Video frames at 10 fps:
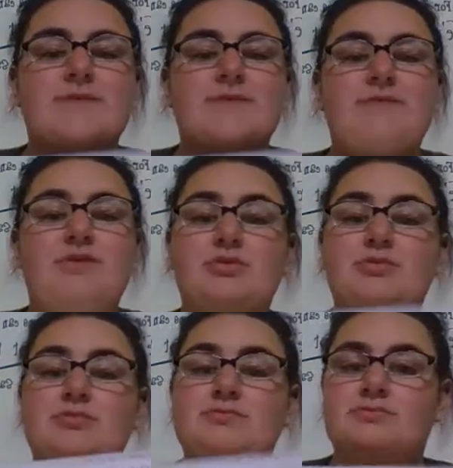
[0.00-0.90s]
you,
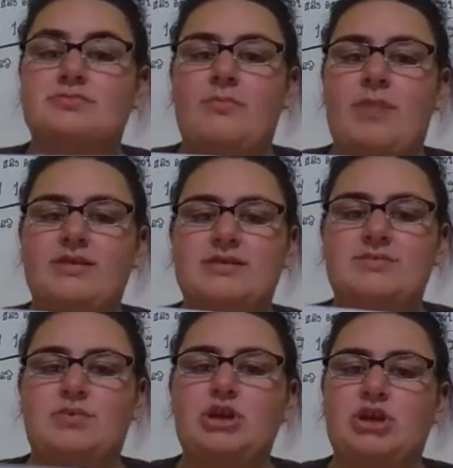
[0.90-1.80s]
by this
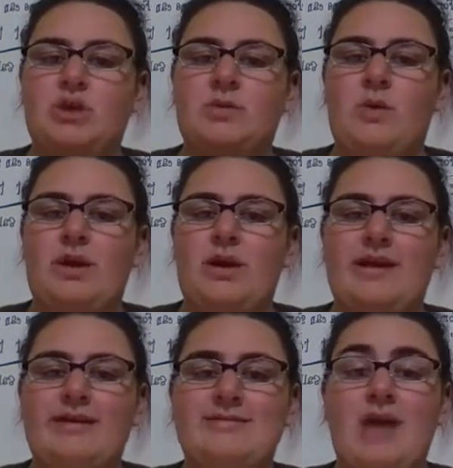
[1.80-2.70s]
point, don't know what it is,